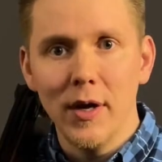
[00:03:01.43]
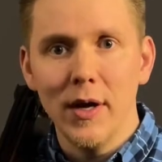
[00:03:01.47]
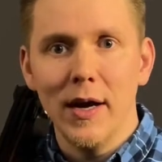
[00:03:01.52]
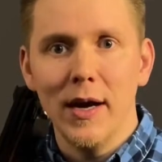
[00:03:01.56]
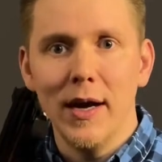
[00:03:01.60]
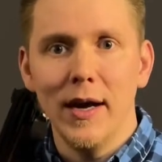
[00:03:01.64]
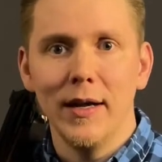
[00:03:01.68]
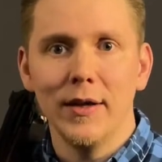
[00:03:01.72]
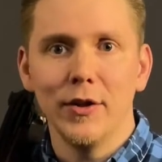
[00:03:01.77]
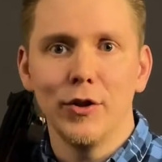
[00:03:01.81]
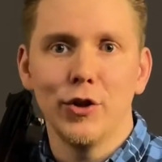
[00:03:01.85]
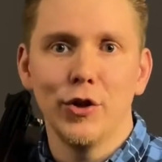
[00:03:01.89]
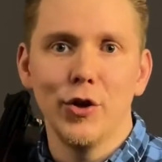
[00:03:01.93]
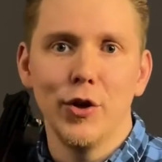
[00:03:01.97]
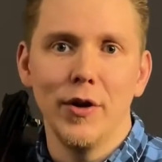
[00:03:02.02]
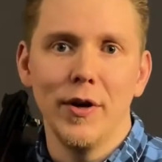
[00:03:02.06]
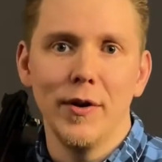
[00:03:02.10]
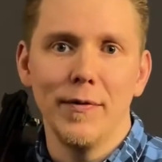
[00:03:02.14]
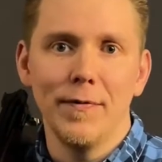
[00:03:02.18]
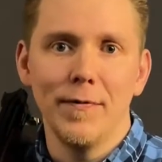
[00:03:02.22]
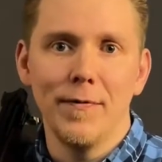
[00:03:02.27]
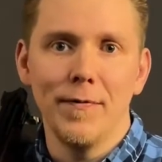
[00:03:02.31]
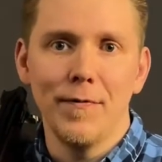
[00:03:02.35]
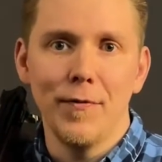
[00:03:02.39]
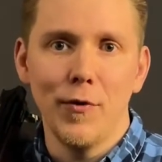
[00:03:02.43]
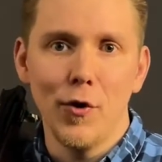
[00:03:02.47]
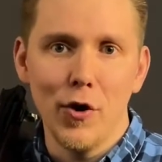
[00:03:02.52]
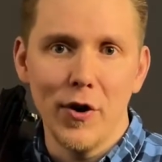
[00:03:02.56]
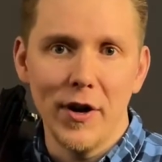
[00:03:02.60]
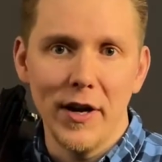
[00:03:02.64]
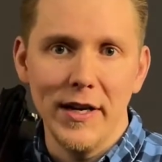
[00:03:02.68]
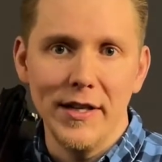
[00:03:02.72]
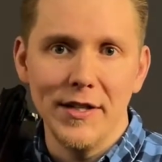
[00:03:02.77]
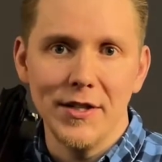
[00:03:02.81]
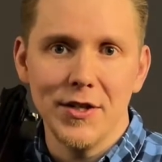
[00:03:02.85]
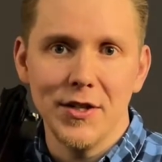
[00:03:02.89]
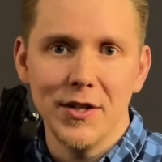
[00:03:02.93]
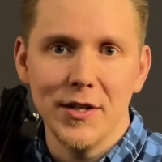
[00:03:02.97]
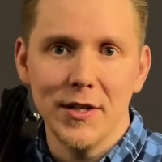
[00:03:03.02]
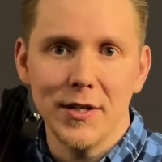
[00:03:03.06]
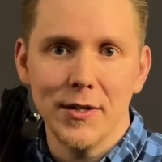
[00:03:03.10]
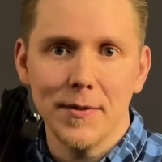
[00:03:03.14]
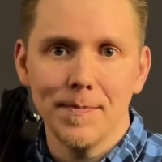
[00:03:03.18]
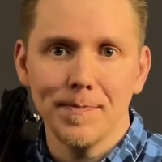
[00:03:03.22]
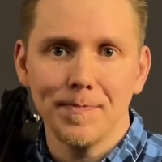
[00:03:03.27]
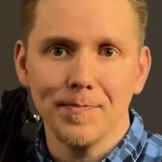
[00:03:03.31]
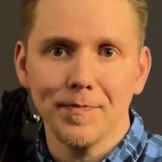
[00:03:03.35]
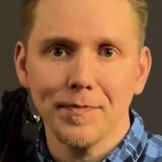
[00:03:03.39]
and 34
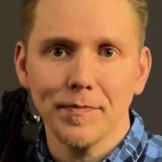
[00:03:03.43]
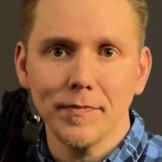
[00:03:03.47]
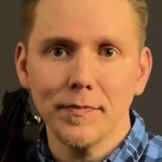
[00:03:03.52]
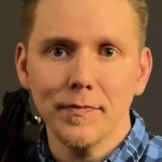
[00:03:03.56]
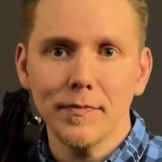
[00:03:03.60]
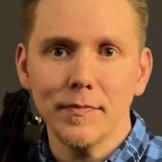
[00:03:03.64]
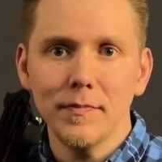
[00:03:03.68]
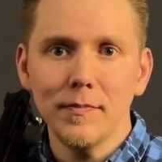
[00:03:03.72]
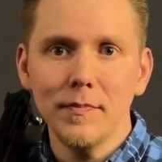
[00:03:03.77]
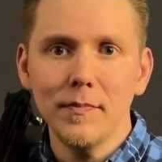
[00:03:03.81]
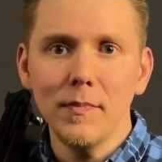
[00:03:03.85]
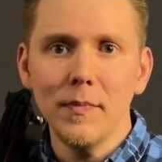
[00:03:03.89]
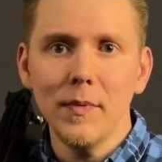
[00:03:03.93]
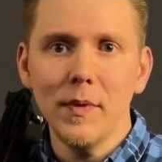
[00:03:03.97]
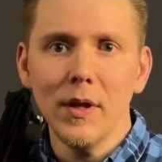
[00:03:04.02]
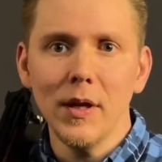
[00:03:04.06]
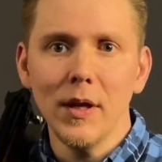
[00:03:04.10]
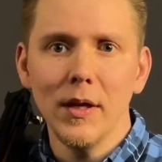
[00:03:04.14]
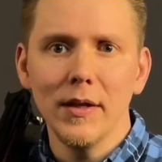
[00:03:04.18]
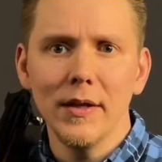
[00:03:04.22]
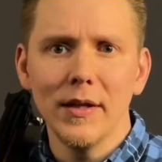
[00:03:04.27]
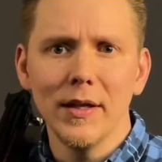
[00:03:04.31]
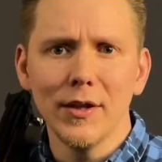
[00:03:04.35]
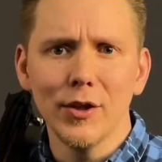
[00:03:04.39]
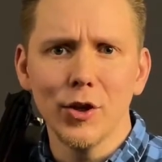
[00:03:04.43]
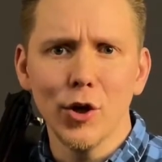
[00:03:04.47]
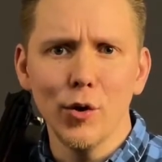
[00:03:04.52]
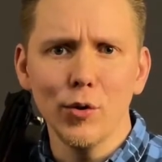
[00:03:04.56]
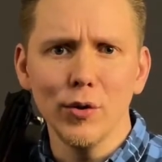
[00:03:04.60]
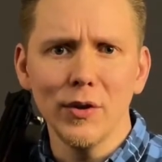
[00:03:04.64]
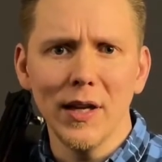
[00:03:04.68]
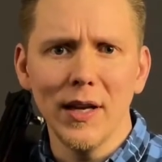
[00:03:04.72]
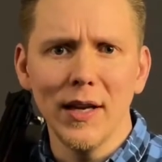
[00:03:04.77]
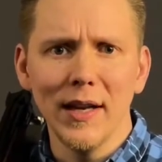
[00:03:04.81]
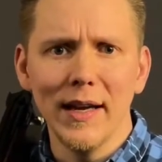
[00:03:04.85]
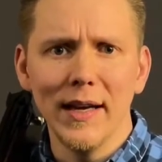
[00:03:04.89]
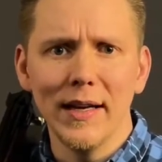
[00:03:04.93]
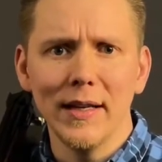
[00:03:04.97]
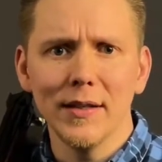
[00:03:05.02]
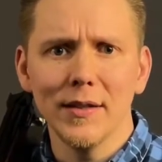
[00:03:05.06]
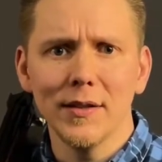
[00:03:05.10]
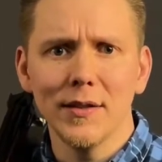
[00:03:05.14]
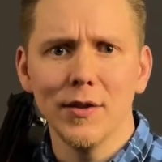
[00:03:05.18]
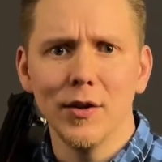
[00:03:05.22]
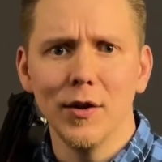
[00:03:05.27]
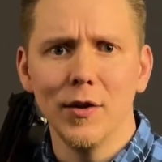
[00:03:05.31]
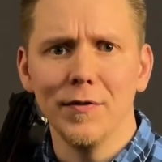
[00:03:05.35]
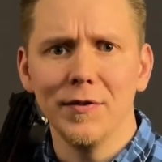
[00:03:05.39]
inches. The total
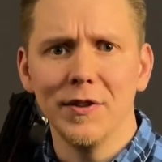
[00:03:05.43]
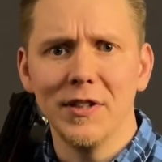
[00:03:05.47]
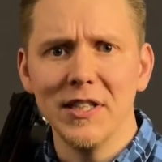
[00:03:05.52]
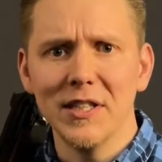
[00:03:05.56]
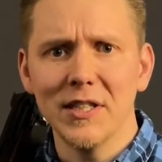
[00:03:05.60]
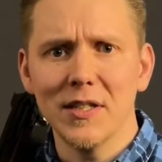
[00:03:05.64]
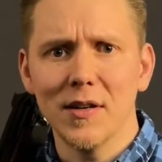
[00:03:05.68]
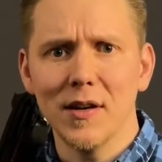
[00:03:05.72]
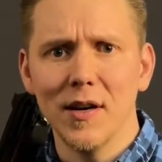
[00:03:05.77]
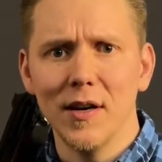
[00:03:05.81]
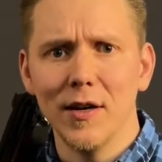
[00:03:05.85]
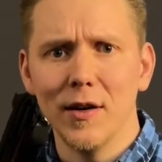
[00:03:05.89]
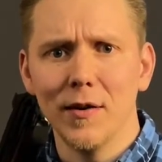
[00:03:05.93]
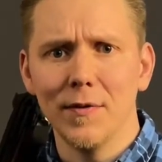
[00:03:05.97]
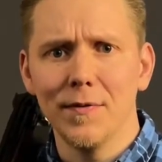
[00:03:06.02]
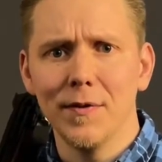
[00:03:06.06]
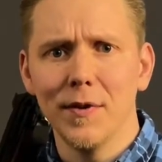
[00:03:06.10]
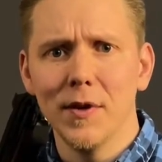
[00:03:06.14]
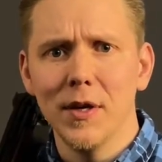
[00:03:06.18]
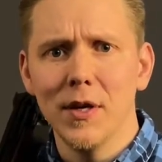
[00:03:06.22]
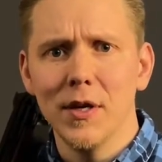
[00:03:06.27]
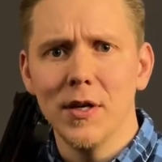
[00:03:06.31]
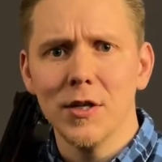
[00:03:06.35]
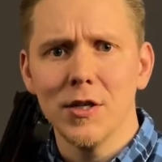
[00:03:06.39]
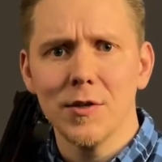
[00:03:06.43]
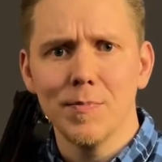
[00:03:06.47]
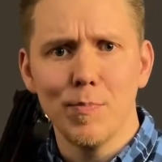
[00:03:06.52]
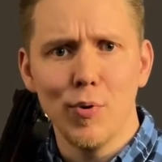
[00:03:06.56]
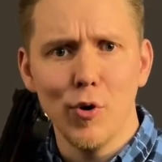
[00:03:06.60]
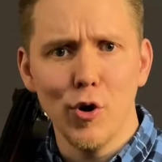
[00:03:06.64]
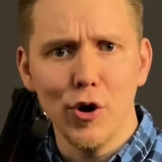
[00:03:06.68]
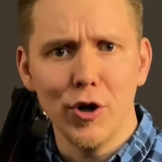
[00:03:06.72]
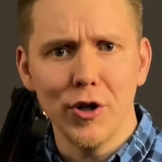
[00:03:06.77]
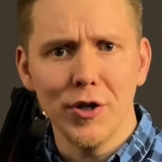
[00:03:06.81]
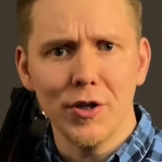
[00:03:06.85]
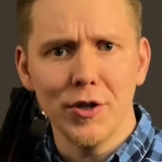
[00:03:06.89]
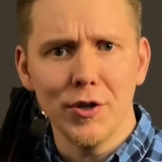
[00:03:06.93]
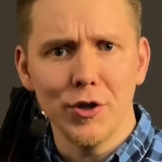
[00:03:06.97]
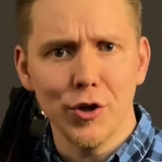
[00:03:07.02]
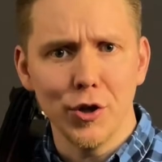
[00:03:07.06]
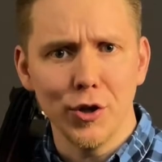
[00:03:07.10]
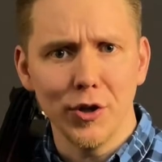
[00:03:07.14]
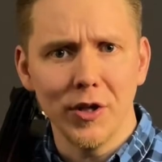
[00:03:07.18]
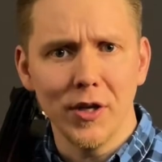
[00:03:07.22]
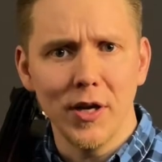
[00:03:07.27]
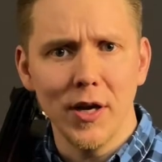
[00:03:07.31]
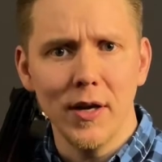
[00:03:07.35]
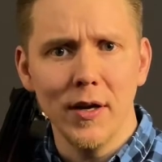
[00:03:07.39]
length of this kind of sport
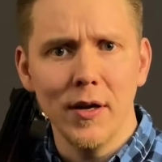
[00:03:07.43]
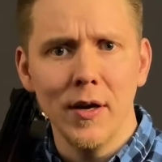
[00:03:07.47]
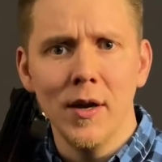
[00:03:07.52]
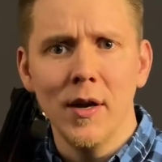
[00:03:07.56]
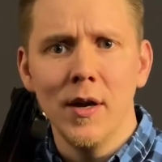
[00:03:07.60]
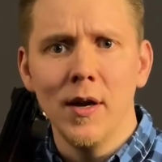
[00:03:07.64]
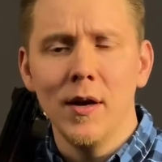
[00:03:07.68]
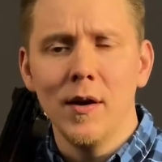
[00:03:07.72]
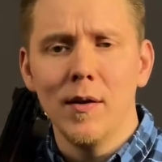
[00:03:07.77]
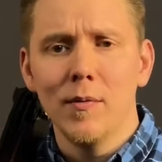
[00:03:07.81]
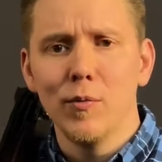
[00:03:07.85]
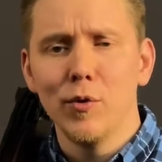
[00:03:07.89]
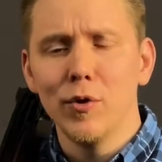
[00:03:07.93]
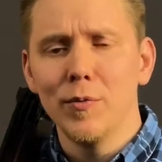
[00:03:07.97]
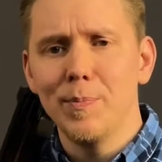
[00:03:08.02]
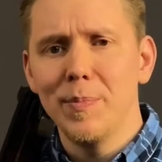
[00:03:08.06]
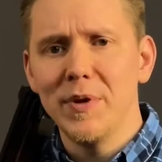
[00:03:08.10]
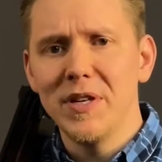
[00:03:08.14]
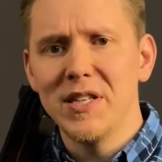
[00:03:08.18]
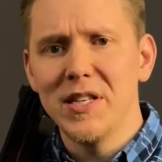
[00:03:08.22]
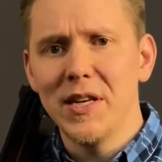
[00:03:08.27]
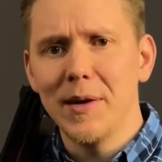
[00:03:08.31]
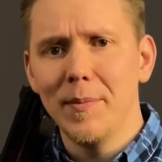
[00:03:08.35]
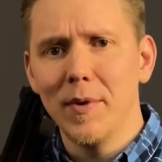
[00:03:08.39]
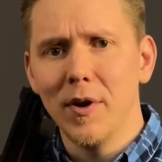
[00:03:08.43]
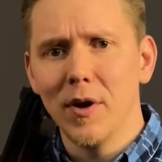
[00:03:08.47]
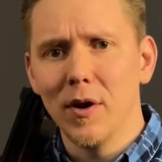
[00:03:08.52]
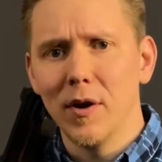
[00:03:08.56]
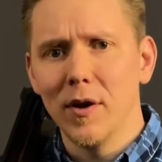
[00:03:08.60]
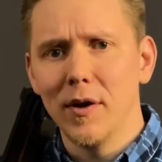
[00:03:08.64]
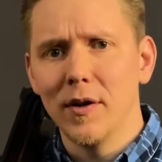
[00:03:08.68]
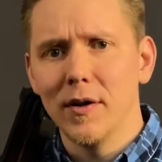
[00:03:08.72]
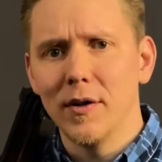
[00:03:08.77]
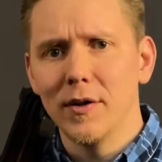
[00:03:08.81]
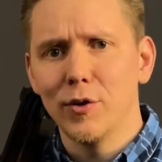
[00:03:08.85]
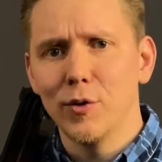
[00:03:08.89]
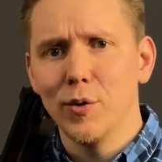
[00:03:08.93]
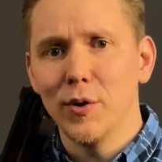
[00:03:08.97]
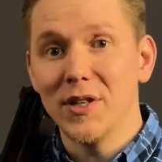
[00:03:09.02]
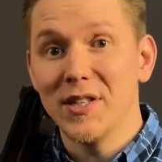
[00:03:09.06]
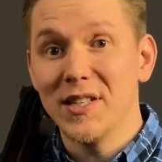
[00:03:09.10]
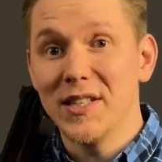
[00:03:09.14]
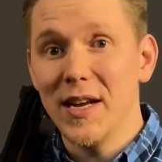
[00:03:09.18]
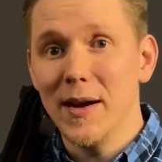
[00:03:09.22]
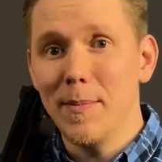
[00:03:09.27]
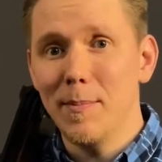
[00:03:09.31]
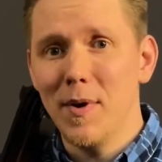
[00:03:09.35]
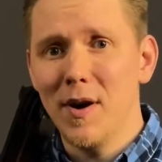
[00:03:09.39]
shotgun would be similar to a
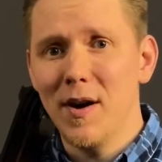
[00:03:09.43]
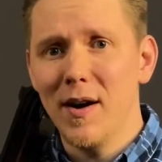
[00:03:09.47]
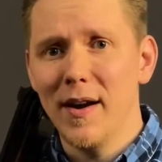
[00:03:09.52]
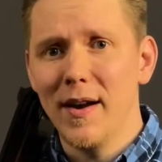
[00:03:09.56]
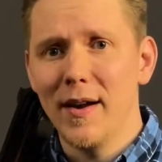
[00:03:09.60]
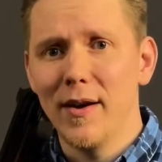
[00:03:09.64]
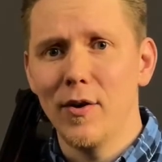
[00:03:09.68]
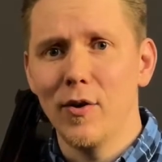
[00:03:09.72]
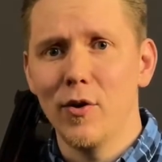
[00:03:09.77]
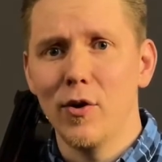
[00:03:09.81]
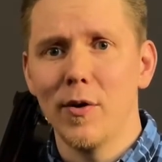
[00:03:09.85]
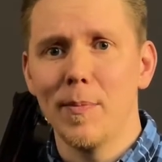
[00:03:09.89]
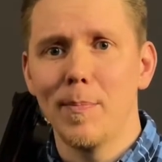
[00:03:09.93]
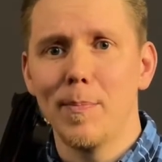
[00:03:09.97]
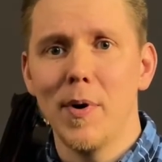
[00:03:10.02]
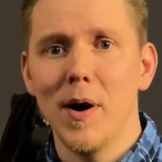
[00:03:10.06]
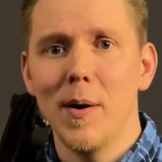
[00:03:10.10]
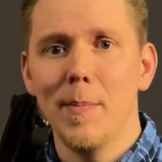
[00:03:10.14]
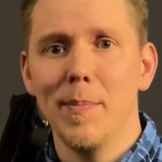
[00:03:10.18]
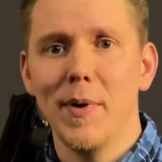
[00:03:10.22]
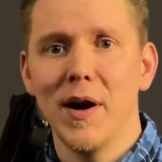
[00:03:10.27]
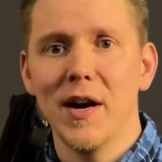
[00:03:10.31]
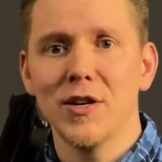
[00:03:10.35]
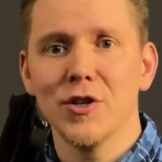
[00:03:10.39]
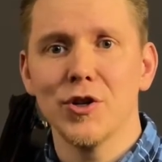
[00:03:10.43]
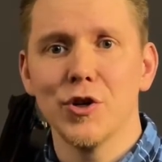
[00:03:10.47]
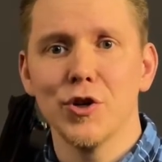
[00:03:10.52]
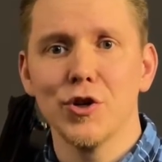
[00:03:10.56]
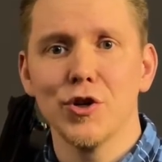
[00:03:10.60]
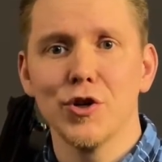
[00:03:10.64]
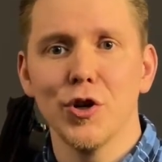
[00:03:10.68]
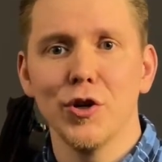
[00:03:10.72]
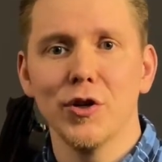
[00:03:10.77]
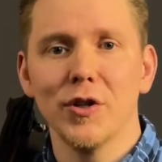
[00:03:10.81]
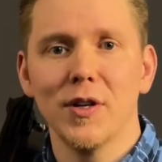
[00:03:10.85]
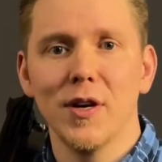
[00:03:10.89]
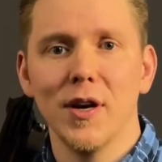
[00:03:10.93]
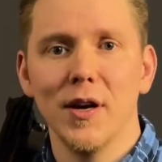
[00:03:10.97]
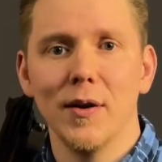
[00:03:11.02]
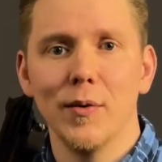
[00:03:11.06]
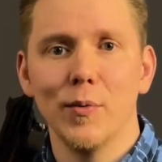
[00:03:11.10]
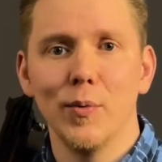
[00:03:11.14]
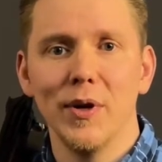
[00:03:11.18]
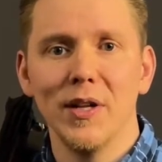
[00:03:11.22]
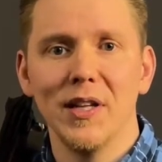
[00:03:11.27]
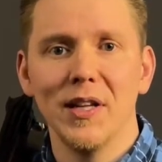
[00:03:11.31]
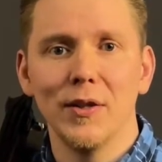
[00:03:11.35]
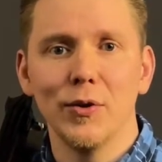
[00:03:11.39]
semi or pump action
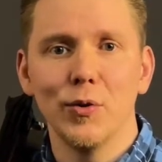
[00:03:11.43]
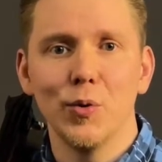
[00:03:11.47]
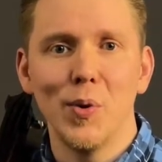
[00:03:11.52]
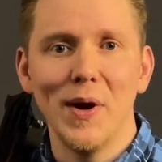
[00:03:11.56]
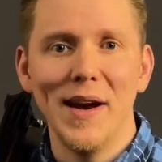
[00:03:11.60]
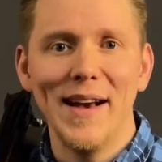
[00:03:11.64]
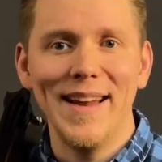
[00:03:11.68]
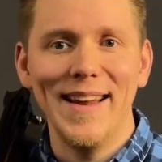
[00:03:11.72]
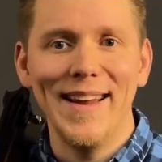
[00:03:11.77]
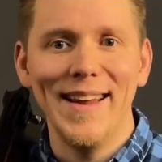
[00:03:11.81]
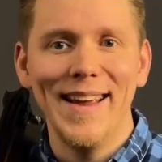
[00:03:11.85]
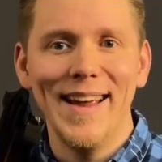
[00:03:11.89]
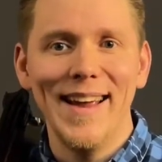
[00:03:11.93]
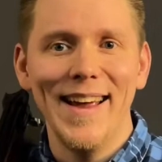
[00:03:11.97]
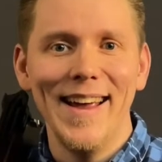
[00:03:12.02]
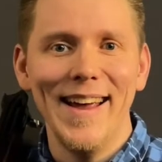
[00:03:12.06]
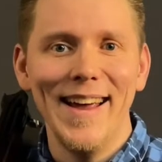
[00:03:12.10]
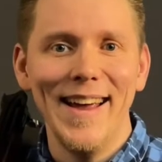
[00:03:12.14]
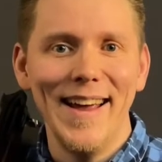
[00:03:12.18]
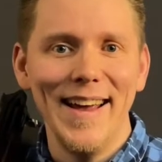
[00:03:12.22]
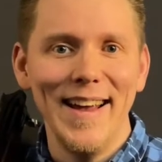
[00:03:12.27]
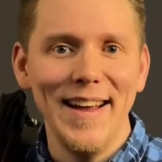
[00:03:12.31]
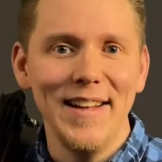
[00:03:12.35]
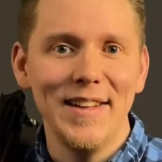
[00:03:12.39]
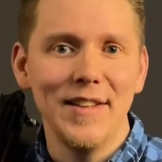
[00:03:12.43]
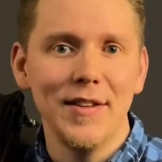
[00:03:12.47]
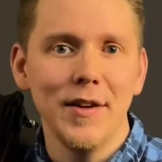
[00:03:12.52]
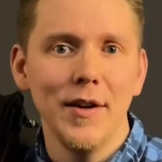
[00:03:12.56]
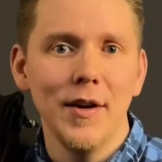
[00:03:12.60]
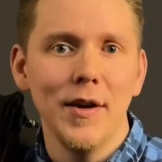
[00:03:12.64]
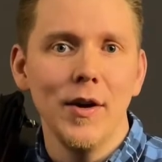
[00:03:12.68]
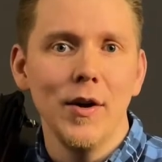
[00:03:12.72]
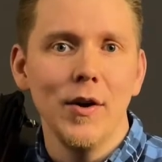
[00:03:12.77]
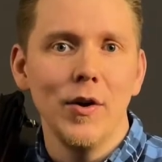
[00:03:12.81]
shotgun with a 28